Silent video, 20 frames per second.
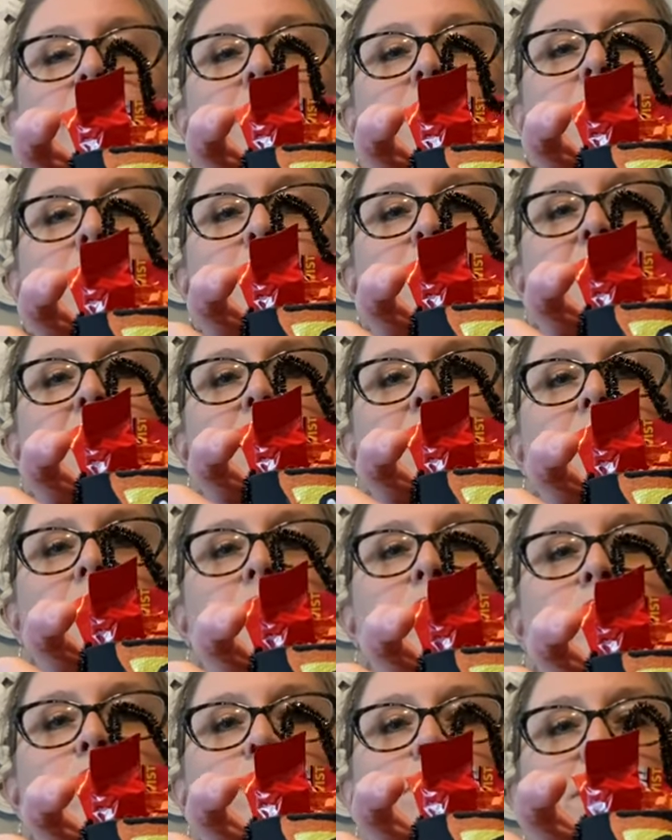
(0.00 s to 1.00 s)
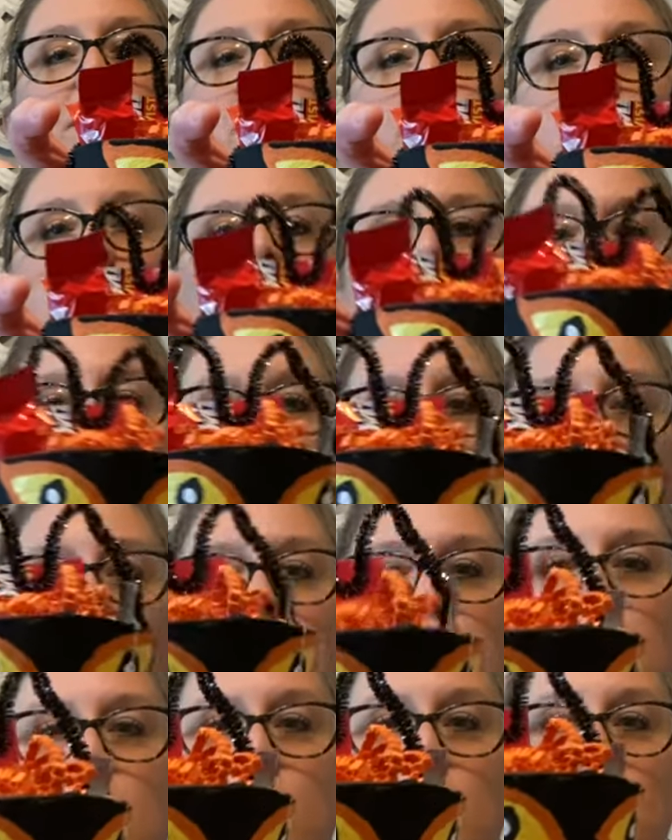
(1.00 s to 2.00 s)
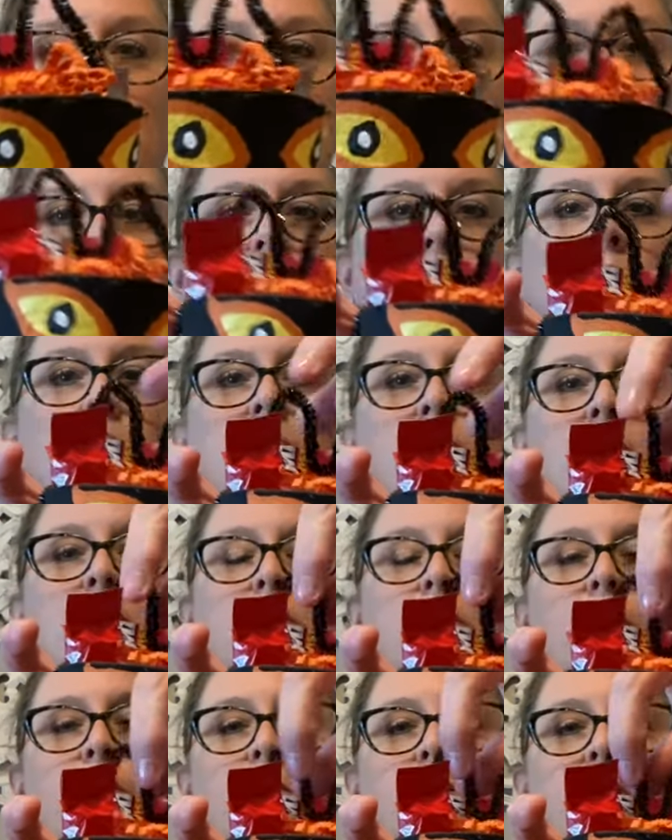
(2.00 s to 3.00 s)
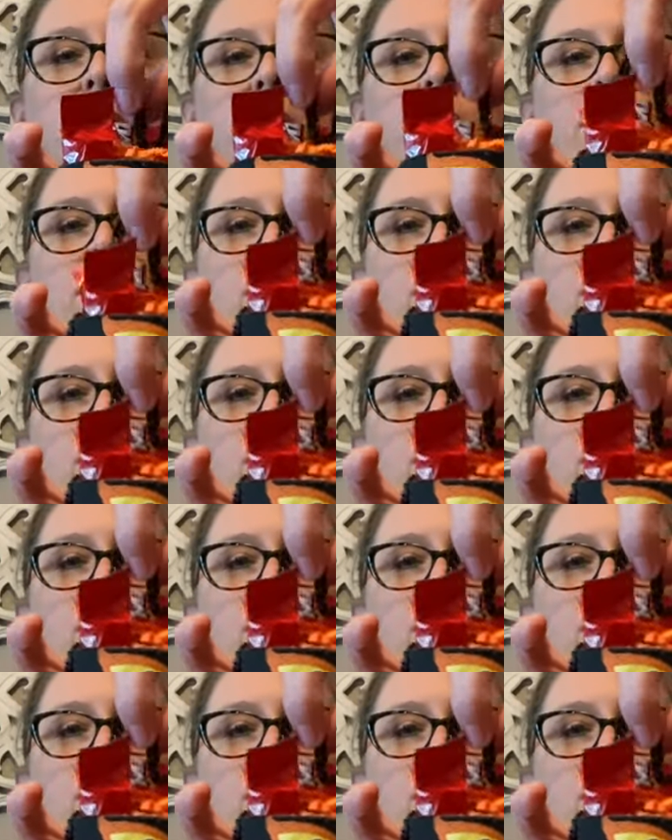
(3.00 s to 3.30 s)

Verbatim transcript: Can make it a little bit taller. So this